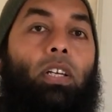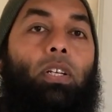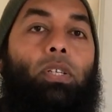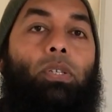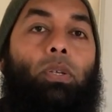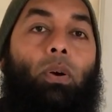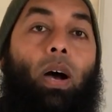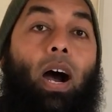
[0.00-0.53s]

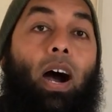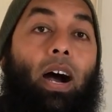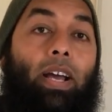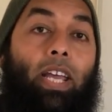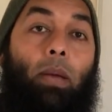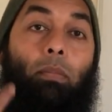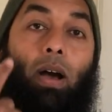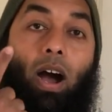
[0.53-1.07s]
So I
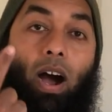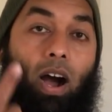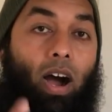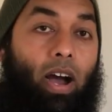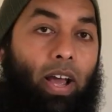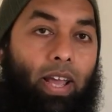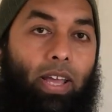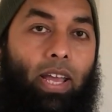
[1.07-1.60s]
am
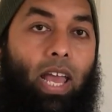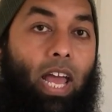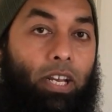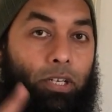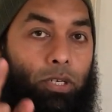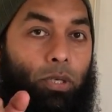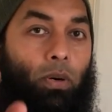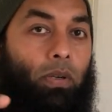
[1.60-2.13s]
I,
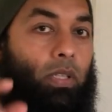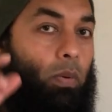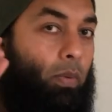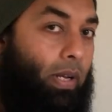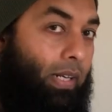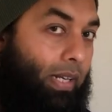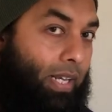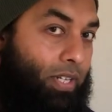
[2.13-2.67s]
and you are the
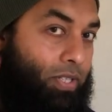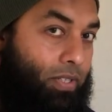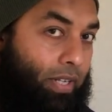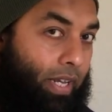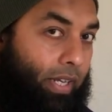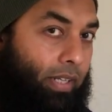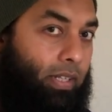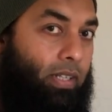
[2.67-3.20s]
one
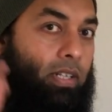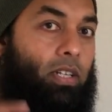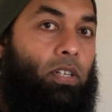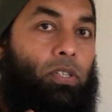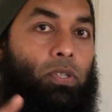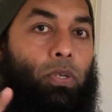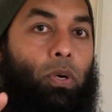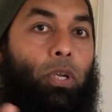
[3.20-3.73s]
listening.
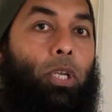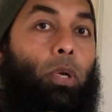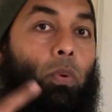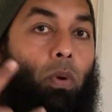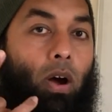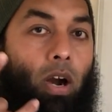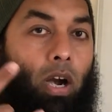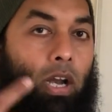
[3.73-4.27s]
So you
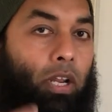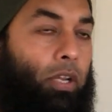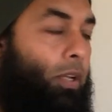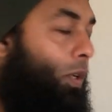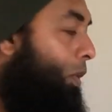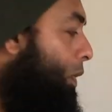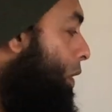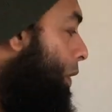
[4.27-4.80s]
are
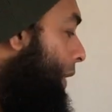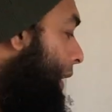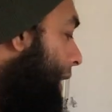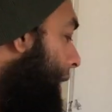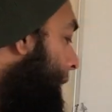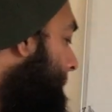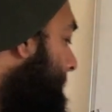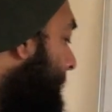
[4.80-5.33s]
you,
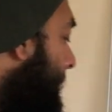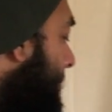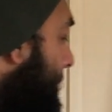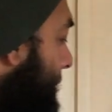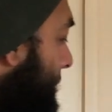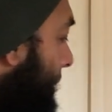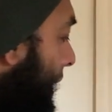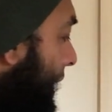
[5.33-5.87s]
okay?
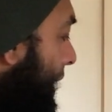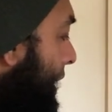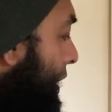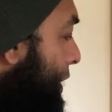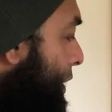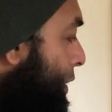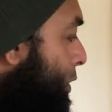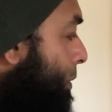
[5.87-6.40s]
So here
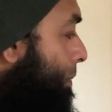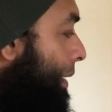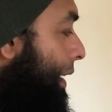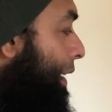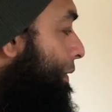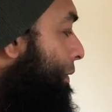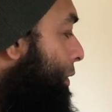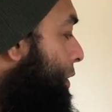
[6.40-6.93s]
you
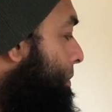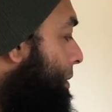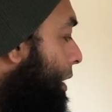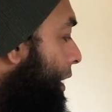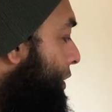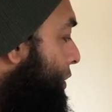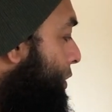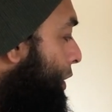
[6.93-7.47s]
play
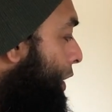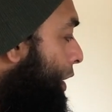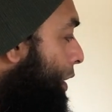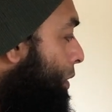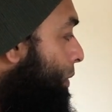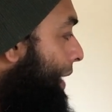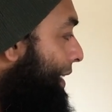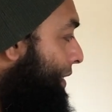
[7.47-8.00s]
football. So
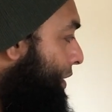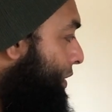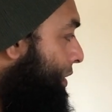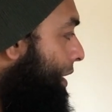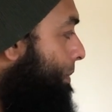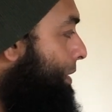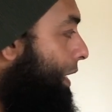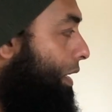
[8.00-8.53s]
you is the
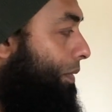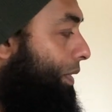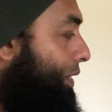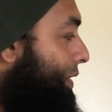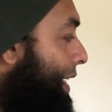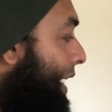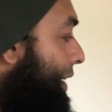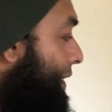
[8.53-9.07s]
subject of the
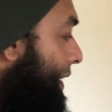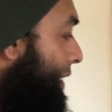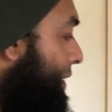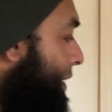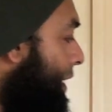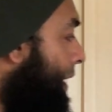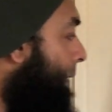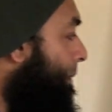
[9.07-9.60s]

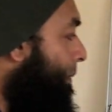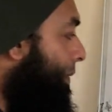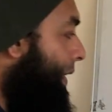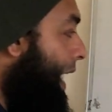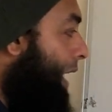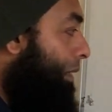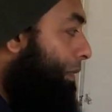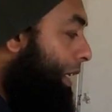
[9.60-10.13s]
sentence.
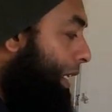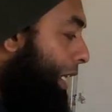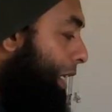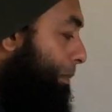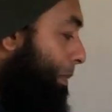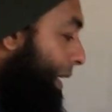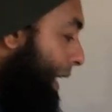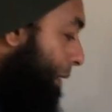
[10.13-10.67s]
Then we
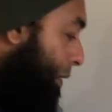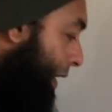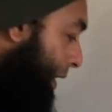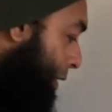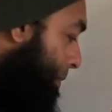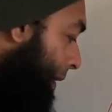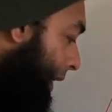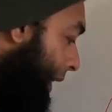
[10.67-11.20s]
need play. What
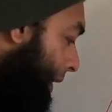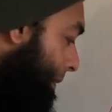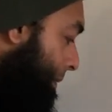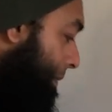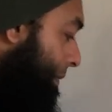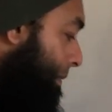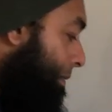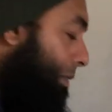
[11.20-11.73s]
is play?
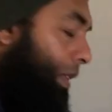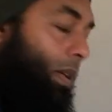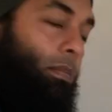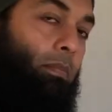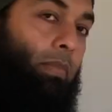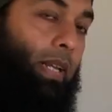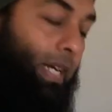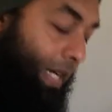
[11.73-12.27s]

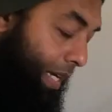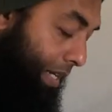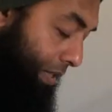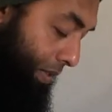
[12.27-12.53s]
Play